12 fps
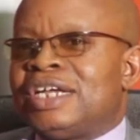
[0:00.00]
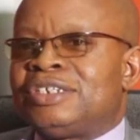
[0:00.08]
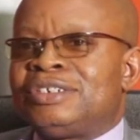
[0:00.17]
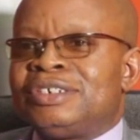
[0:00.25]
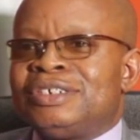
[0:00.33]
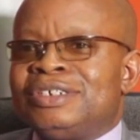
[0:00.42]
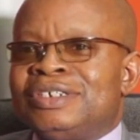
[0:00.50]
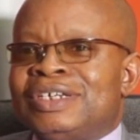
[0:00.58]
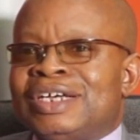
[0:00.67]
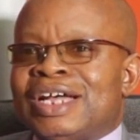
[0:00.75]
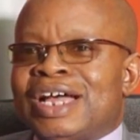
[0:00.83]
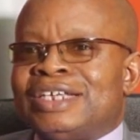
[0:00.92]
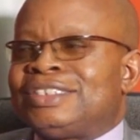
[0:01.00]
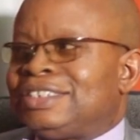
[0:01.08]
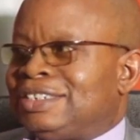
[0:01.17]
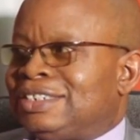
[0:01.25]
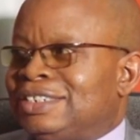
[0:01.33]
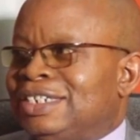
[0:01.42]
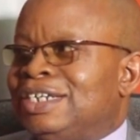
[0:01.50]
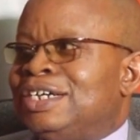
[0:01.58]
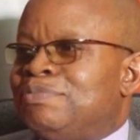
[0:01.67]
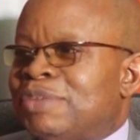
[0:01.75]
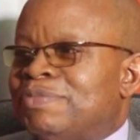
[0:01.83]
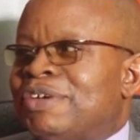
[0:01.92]
that as
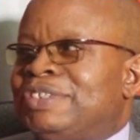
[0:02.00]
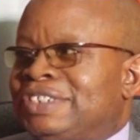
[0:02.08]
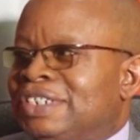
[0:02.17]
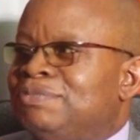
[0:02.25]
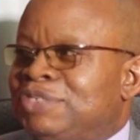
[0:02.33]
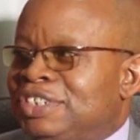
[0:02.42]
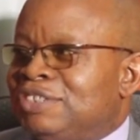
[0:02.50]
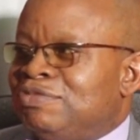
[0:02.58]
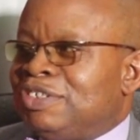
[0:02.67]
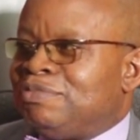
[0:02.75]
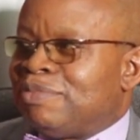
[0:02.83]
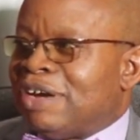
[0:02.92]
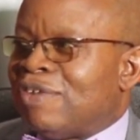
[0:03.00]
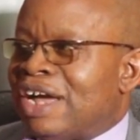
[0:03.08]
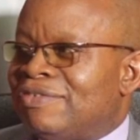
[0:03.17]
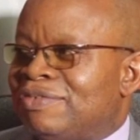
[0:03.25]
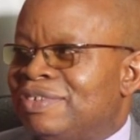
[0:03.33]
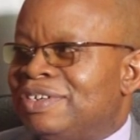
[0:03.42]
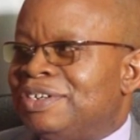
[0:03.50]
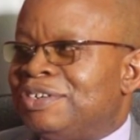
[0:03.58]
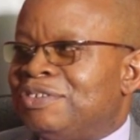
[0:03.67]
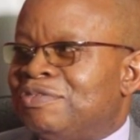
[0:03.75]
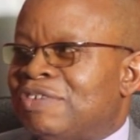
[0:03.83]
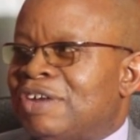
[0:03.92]
a member of the same team with my wife,
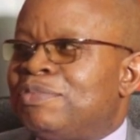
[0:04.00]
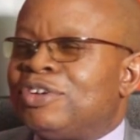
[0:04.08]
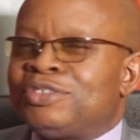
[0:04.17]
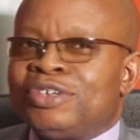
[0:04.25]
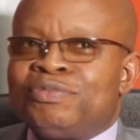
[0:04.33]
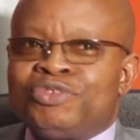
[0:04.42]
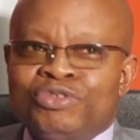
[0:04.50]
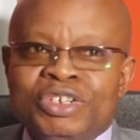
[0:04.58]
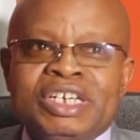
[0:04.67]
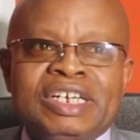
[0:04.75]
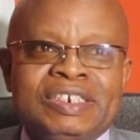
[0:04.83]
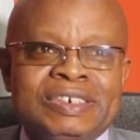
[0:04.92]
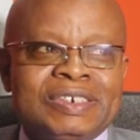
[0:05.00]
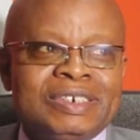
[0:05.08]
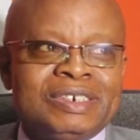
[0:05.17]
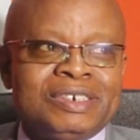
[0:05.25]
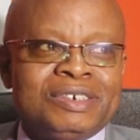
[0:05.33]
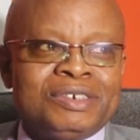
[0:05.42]
we have brought up two kids.